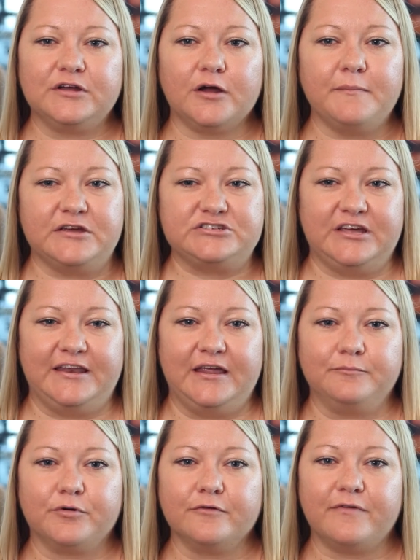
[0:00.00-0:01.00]
our mission
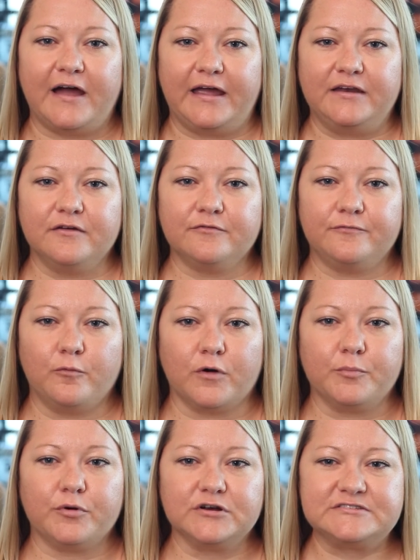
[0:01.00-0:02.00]
and provide
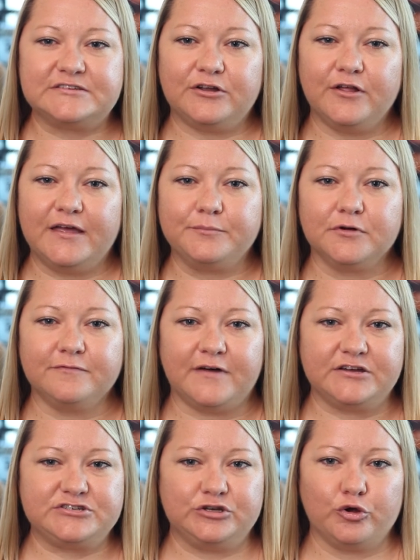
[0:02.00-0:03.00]
for personal and
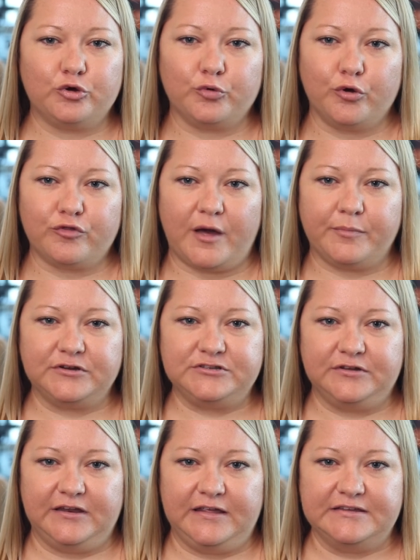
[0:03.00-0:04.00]
professional growth
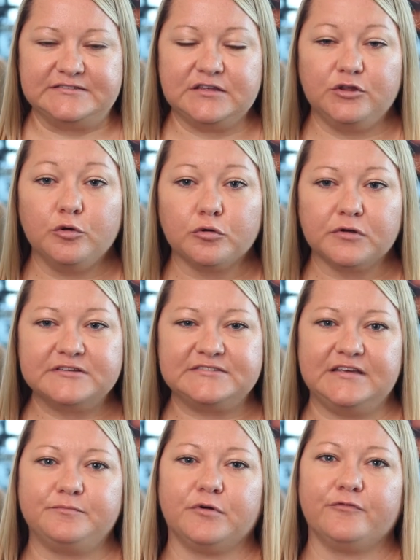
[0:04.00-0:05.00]
opportunities, you will
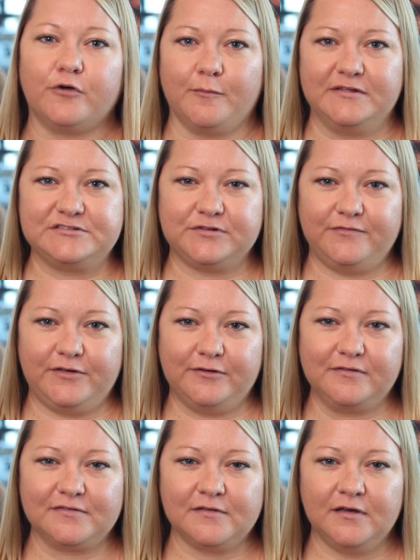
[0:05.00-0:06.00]
receive performance
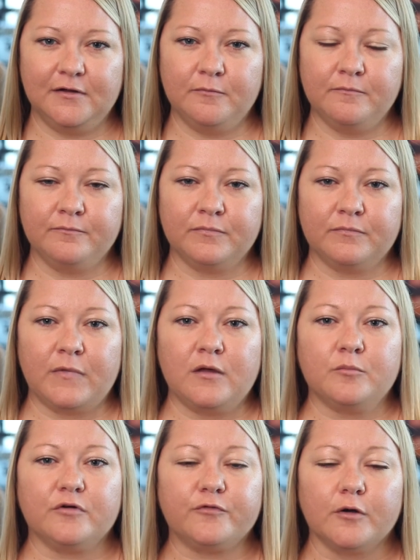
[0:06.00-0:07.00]
reviews.
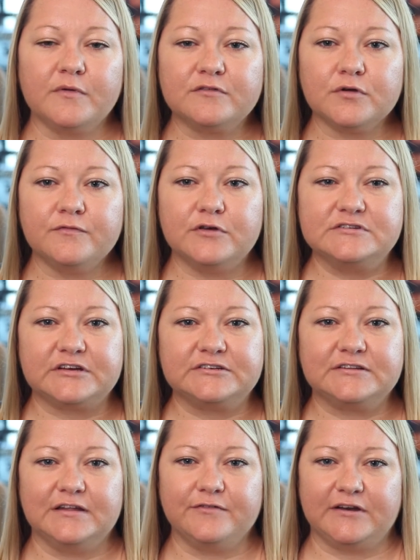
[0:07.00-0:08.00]
Performance reviews are
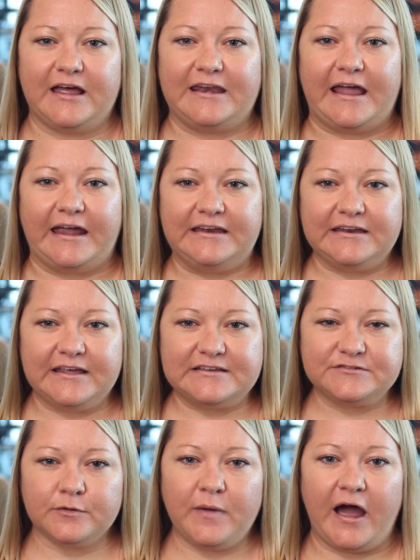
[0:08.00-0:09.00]
delivered at 90
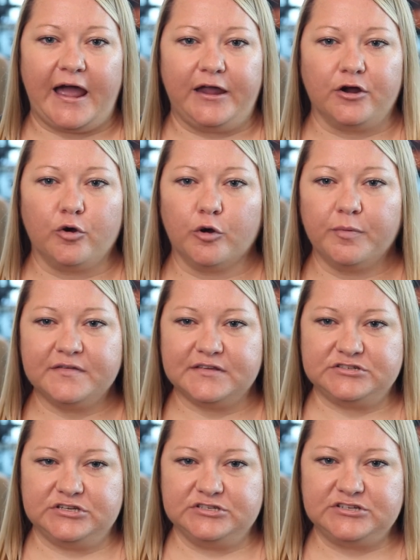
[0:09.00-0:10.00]
days from hire or
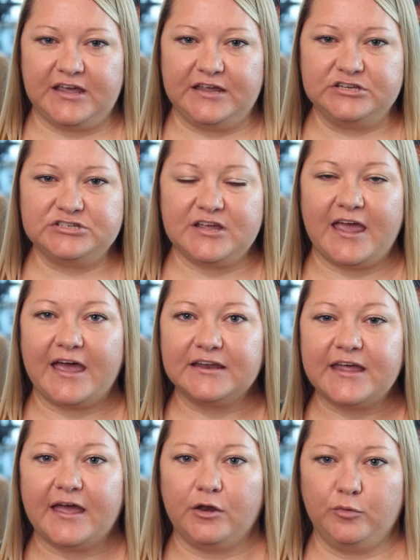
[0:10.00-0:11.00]
position change and
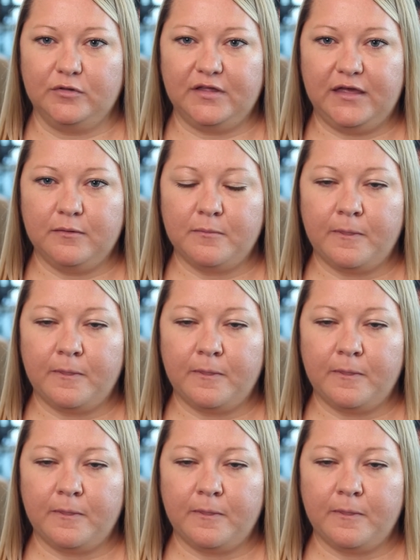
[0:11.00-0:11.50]
annually.